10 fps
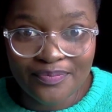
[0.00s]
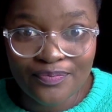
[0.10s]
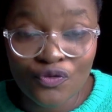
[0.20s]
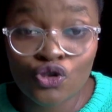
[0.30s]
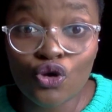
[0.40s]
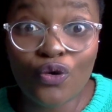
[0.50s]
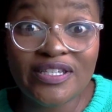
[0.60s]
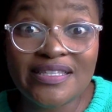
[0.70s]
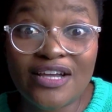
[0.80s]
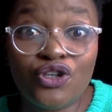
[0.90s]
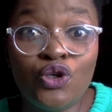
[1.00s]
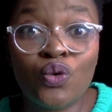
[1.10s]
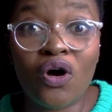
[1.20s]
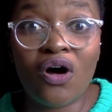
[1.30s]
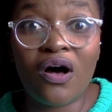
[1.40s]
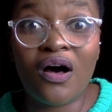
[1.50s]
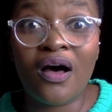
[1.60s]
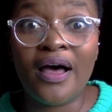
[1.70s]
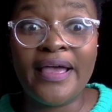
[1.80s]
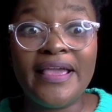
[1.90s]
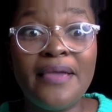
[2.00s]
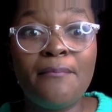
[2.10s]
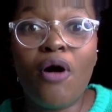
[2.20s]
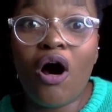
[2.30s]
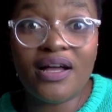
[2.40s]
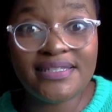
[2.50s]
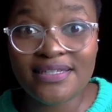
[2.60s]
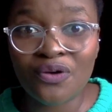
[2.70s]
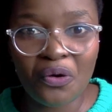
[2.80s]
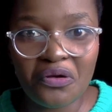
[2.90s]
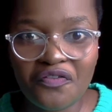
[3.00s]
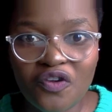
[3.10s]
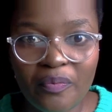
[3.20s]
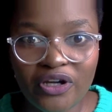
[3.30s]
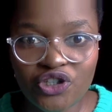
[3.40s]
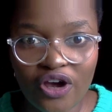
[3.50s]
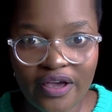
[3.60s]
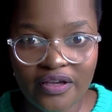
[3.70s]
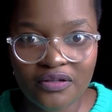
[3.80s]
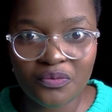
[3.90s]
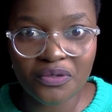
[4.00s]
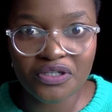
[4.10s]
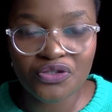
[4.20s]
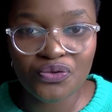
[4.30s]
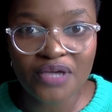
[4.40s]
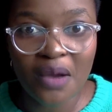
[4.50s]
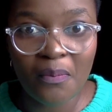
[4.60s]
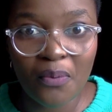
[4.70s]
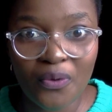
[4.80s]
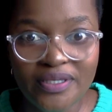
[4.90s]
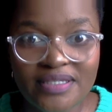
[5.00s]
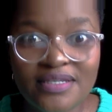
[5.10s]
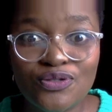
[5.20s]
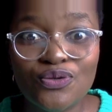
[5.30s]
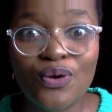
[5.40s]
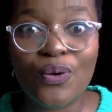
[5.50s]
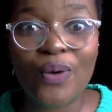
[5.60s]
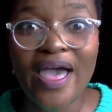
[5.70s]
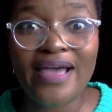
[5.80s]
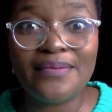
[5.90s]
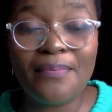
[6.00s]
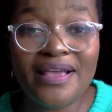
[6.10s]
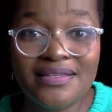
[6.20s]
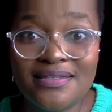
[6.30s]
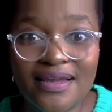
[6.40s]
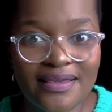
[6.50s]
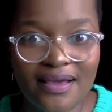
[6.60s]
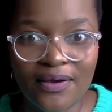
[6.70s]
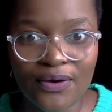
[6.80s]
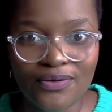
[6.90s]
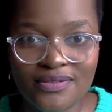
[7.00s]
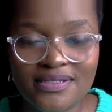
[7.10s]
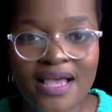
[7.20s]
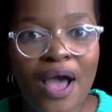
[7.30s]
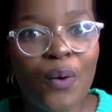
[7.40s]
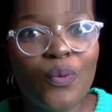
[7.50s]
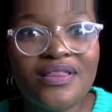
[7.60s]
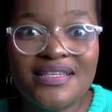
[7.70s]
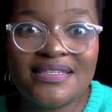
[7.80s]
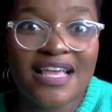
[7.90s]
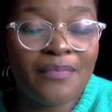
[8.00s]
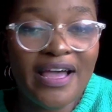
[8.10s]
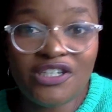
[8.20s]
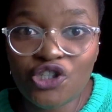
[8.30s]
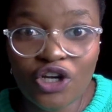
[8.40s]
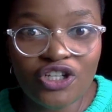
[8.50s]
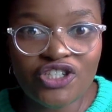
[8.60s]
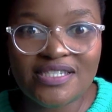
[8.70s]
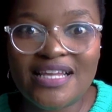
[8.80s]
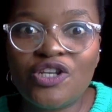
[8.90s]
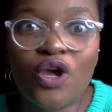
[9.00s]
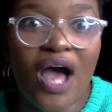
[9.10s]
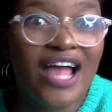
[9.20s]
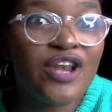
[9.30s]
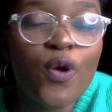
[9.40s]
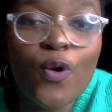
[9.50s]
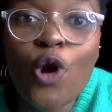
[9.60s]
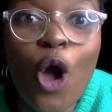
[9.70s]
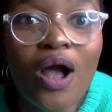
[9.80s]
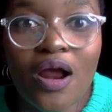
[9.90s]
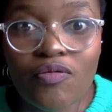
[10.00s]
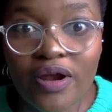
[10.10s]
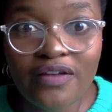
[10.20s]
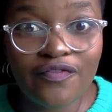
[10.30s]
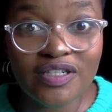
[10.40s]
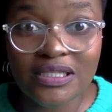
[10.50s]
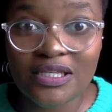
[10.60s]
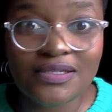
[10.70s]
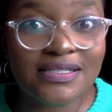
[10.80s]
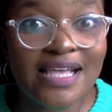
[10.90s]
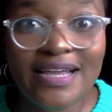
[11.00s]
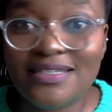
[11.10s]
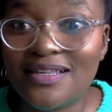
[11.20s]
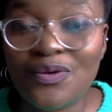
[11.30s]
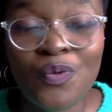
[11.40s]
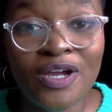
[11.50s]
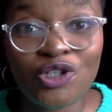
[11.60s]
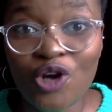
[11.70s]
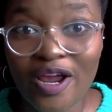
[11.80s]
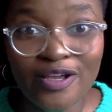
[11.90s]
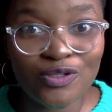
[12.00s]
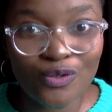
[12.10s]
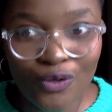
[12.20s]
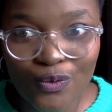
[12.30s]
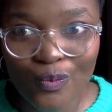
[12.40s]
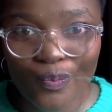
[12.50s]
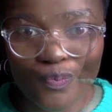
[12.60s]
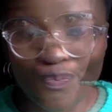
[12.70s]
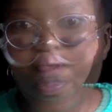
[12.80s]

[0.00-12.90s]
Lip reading: So it's like you are imparting all of your patriarchal ways to young boys to go and pester young girls with the same ideologies that are no longer relevant in the society that we are trying to groom.